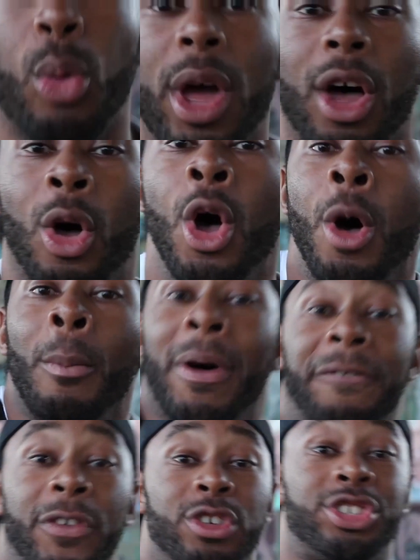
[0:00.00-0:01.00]
will.
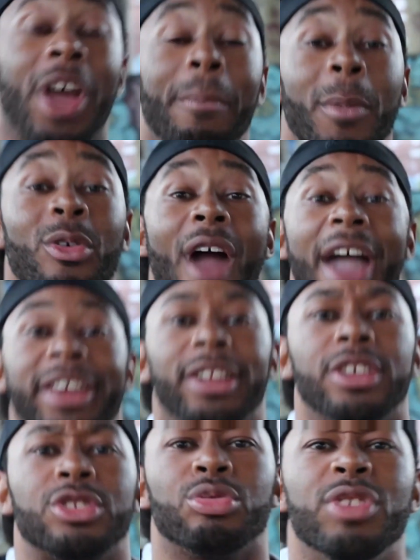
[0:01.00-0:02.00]
But for some
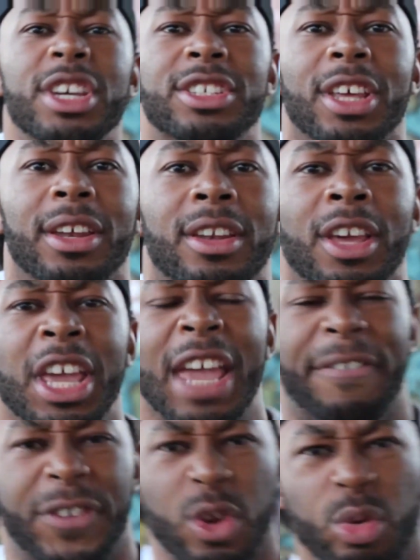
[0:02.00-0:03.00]
miraculous reason,
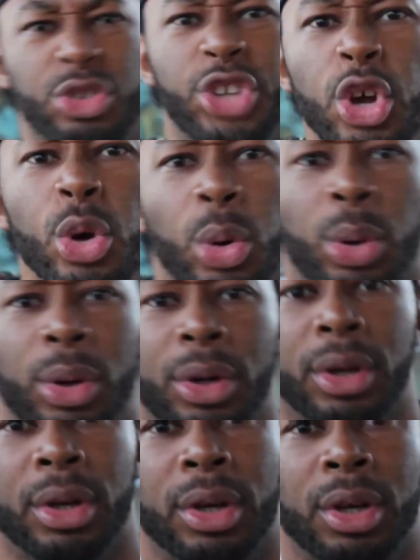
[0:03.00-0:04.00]
if you do,
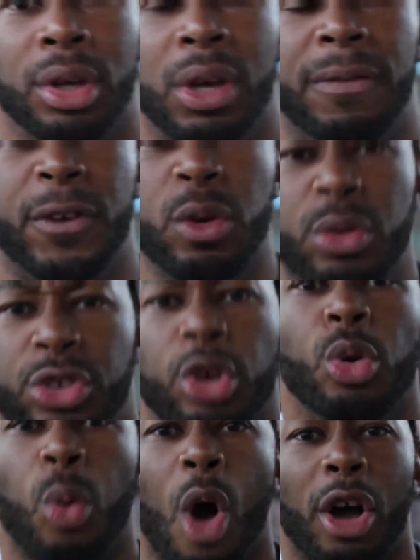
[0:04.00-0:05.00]
if you
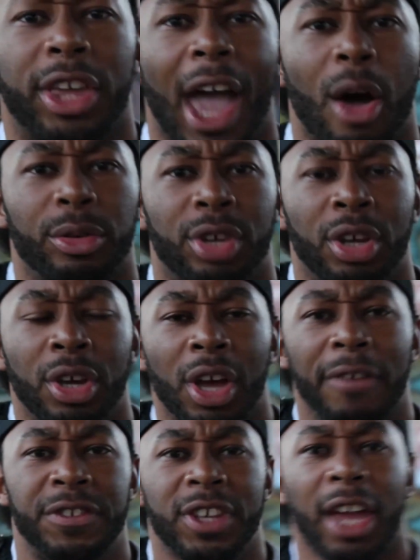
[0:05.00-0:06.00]
do walk out,
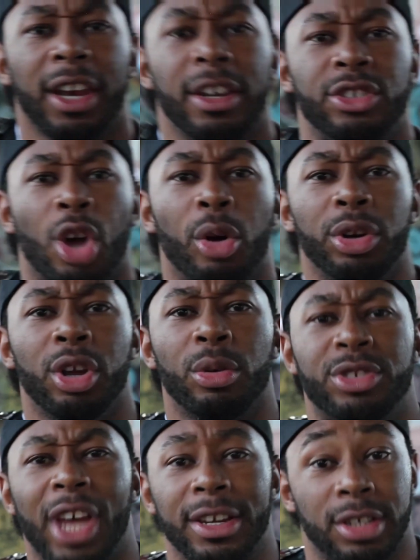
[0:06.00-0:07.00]
of San
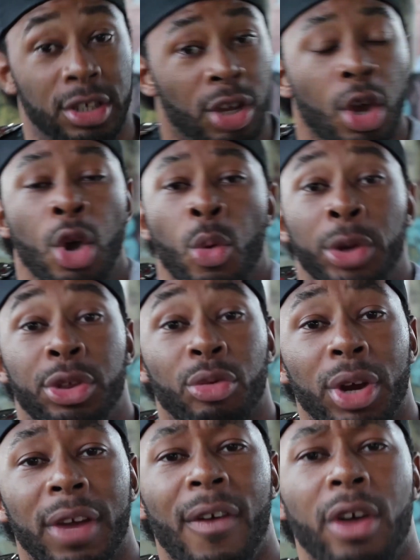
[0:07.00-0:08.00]
Antonio, Texas, with the
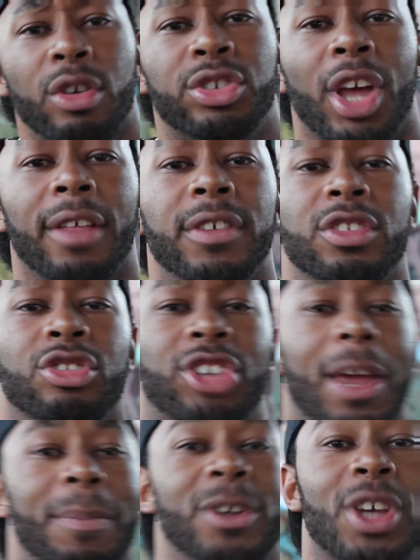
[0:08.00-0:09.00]
Ring of Honor Television
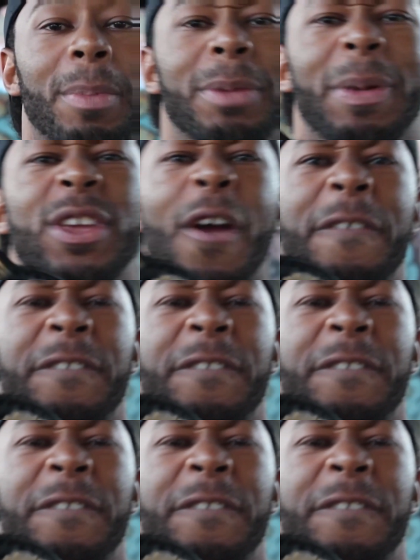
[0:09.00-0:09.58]
Championship. It'd be your